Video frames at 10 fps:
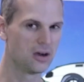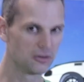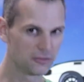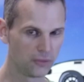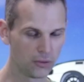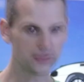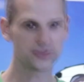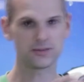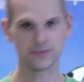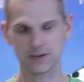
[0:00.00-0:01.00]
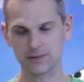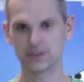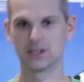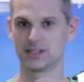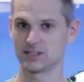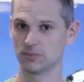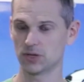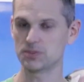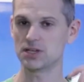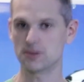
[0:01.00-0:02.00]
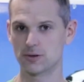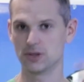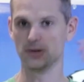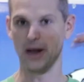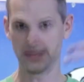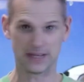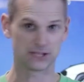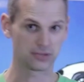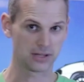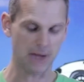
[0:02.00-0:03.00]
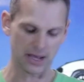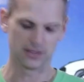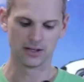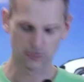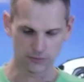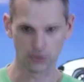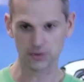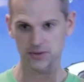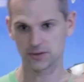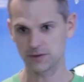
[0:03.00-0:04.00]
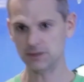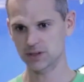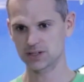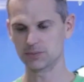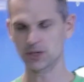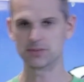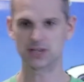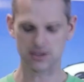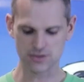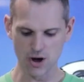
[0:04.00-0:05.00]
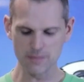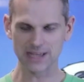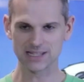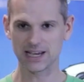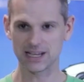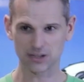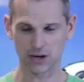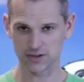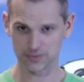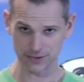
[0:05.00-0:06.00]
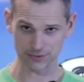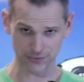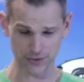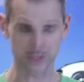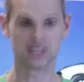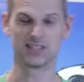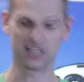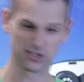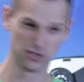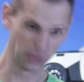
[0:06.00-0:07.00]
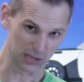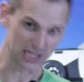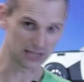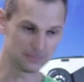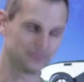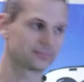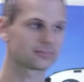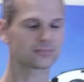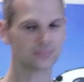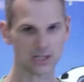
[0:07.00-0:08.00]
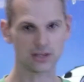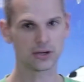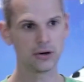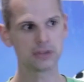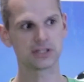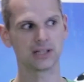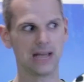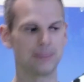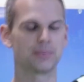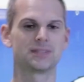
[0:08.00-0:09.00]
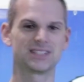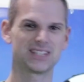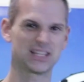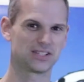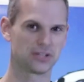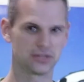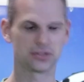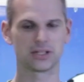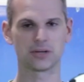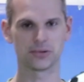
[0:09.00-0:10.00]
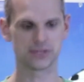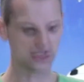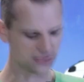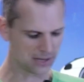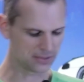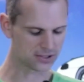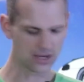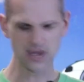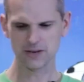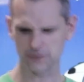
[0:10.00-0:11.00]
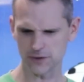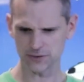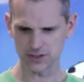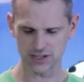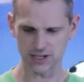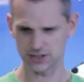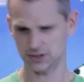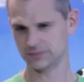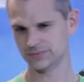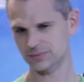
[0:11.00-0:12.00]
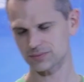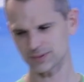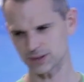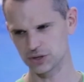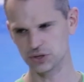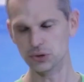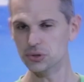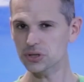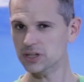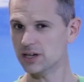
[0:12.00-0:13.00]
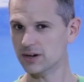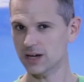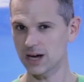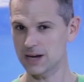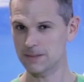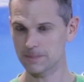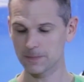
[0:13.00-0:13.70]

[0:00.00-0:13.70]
4th to 5th, sometimes you hit 3rd. That's really bad. 4th to 5th, sometimes you get no man's land, kind of where reverse is. That's annoying, hurts your lap, doesn't usually cause any dramas. 5th to 6th, usually okay,